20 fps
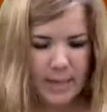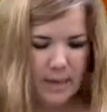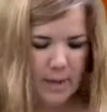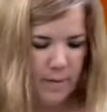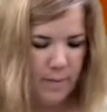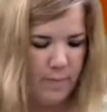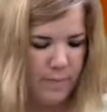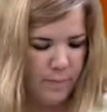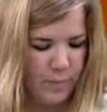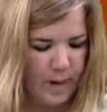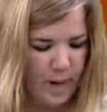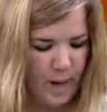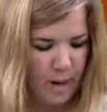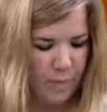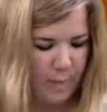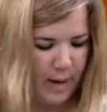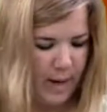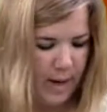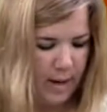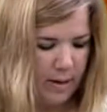to do to
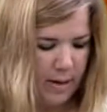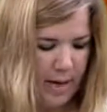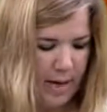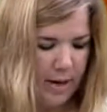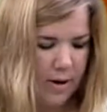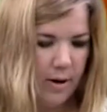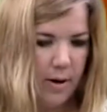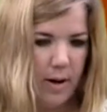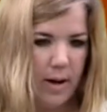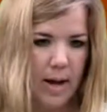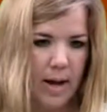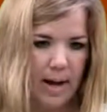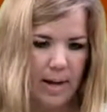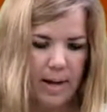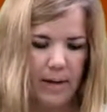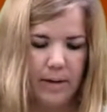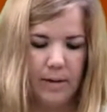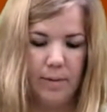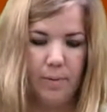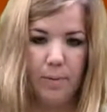help me out later, I
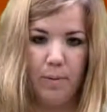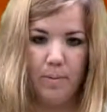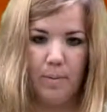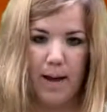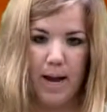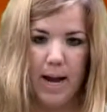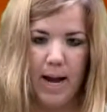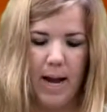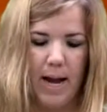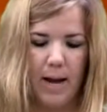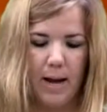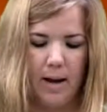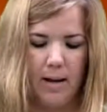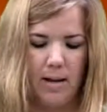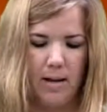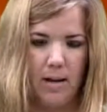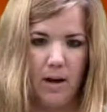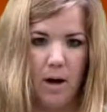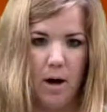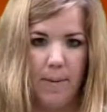like to put my
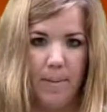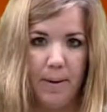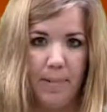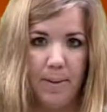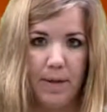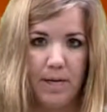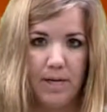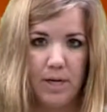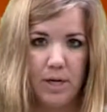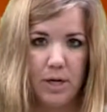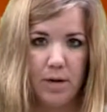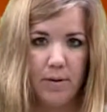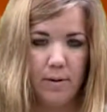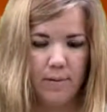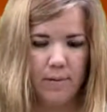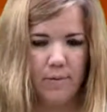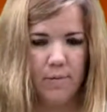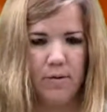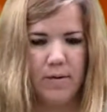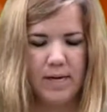almond mixture
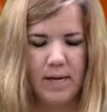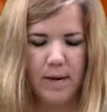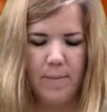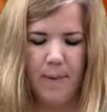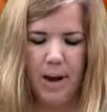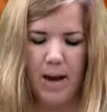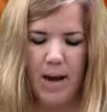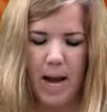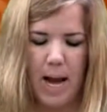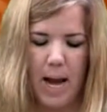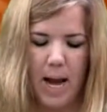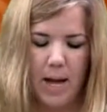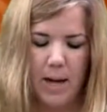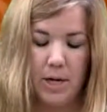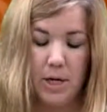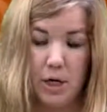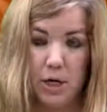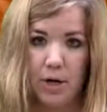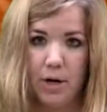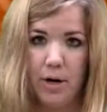of cinnamon and
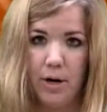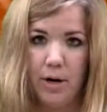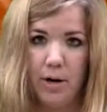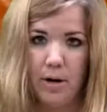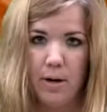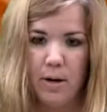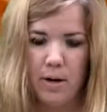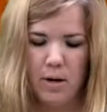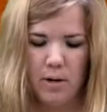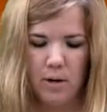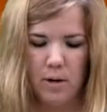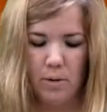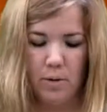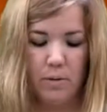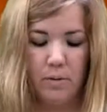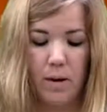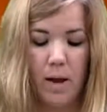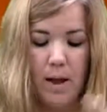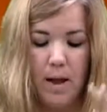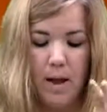sugar, or
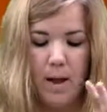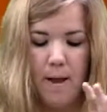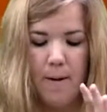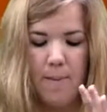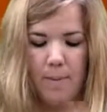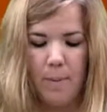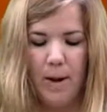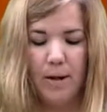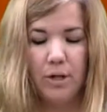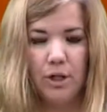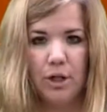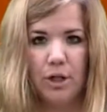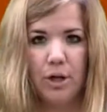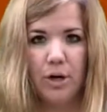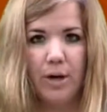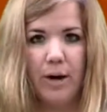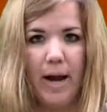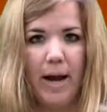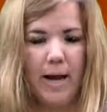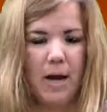brown
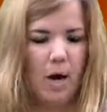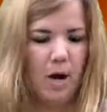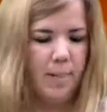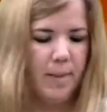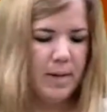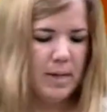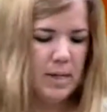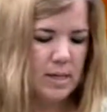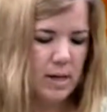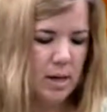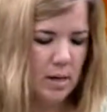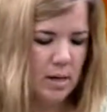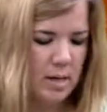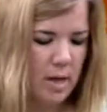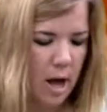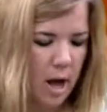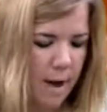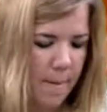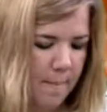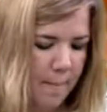sugar and almonds on
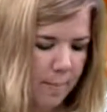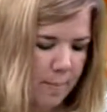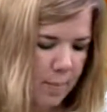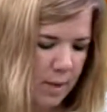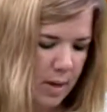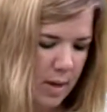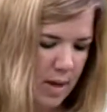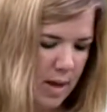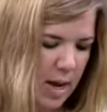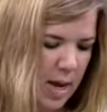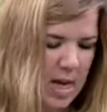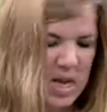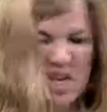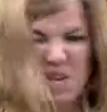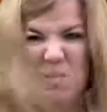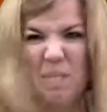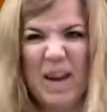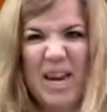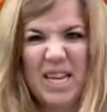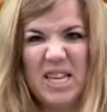top. It
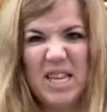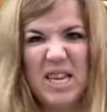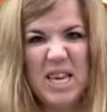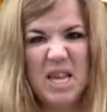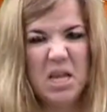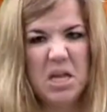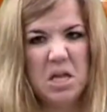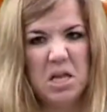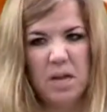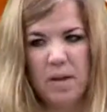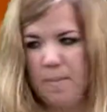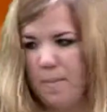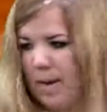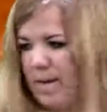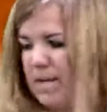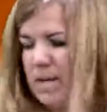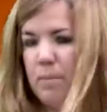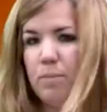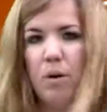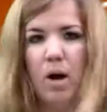just makes the
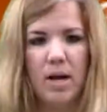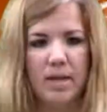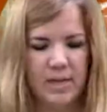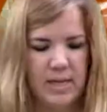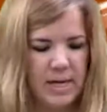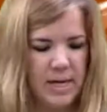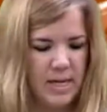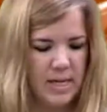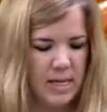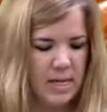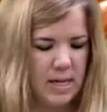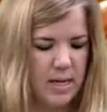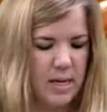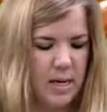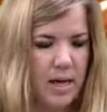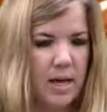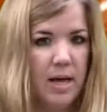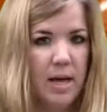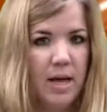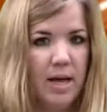mixing process
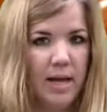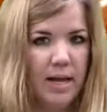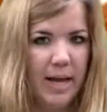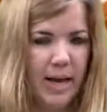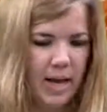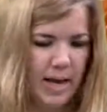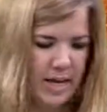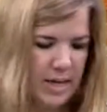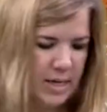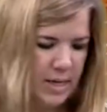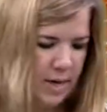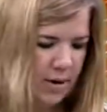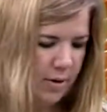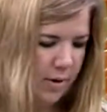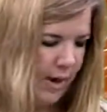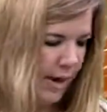easier